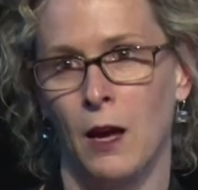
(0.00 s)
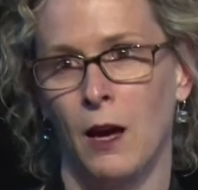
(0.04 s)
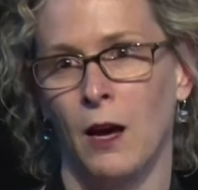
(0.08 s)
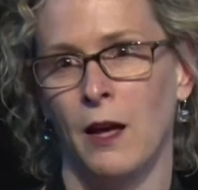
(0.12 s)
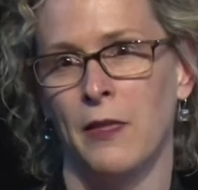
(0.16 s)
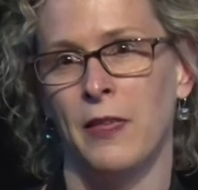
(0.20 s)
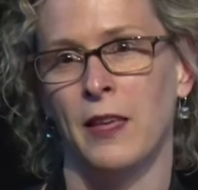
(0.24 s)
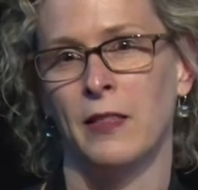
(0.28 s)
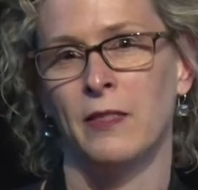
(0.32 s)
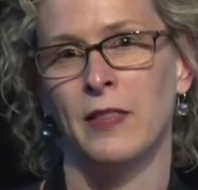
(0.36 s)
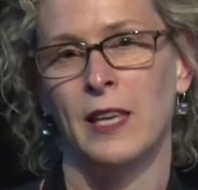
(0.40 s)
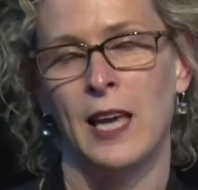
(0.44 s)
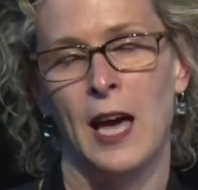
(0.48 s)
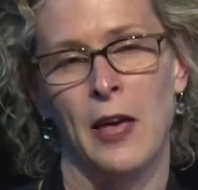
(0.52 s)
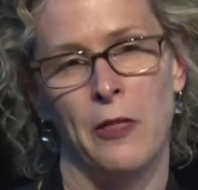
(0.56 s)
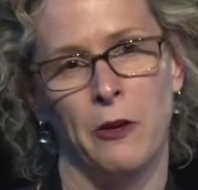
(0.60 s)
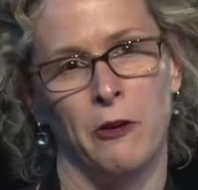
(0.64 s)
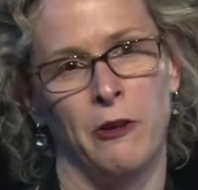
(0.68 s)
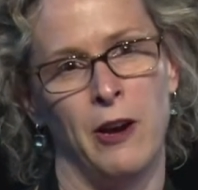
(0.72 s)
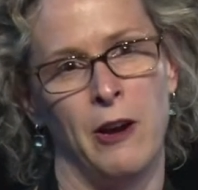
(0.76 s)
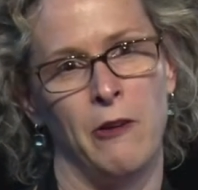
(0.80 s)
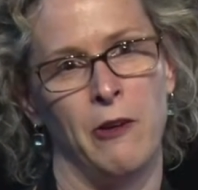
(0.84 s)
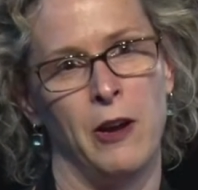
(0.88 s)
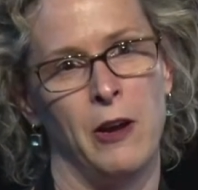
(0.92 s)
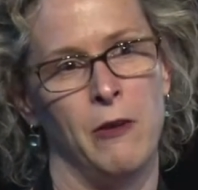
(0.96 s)
I think the
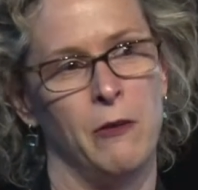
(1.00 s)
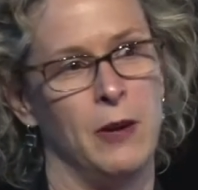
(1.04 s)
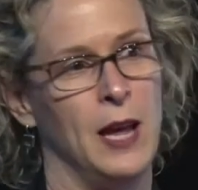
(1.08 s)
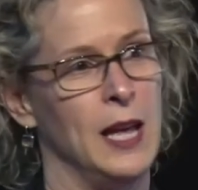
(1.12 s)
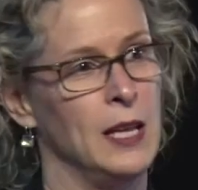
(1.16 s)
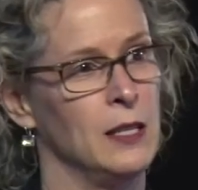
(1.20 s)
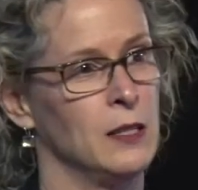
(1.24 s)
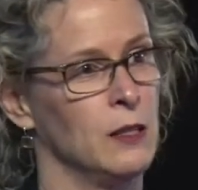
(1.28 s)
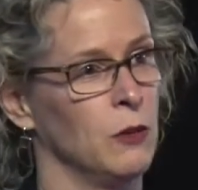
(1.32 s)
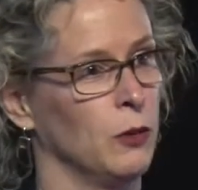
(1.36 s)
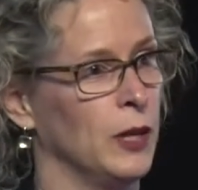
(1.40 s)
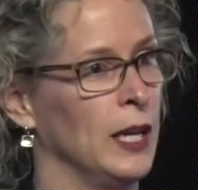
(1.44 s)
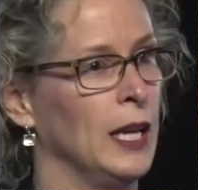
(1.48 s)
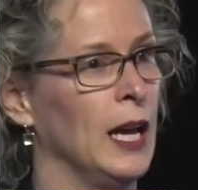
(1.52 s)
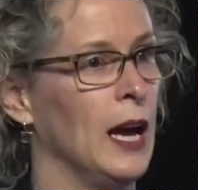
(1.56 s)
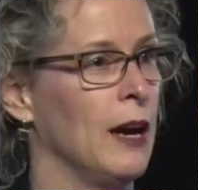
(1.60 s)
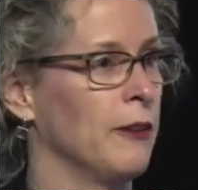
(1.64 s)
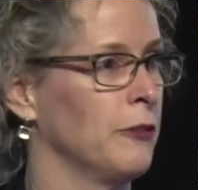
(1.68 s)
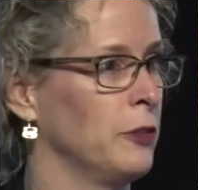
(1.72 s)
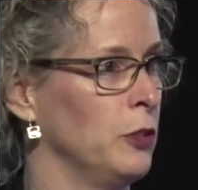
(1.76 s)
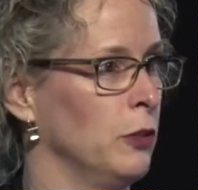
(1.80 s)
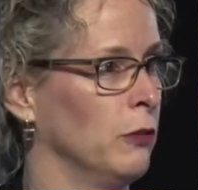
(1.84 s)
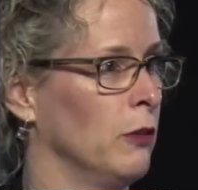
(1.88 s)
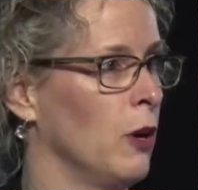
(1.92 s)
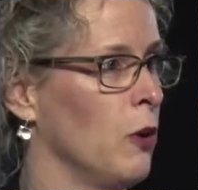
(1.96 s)
other area is looking
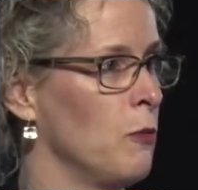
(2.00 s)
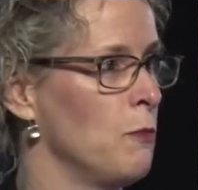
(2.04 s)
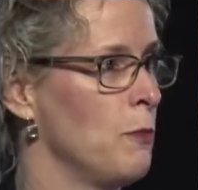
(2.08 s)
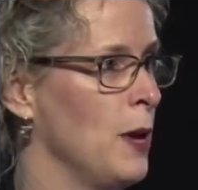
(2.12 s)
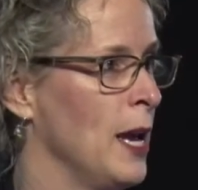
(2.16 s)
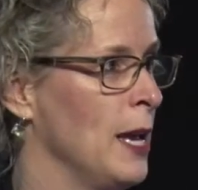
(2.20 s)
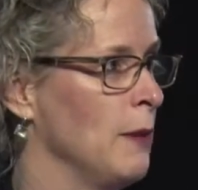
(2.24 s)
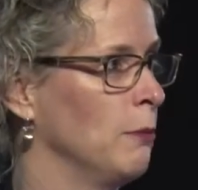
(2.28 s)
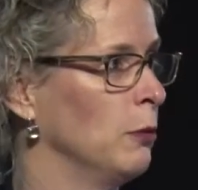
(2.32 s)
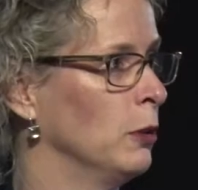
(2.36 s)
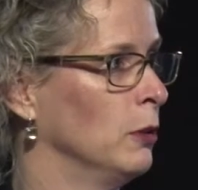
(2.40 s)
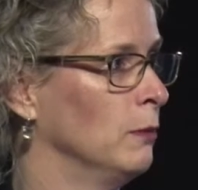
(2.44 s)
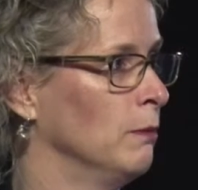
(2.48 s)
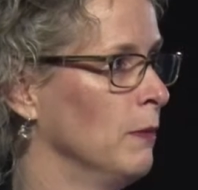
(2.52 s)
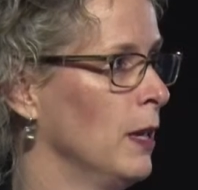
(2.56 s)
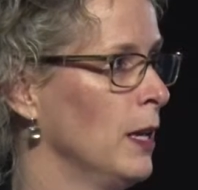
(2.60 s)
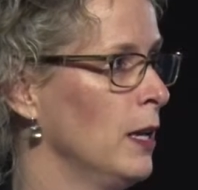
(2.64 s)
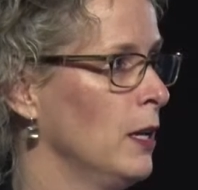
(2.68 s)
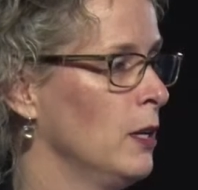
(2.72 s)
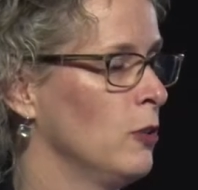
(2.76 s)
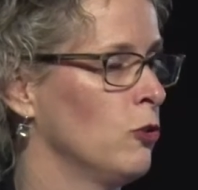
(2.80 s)
after your own people,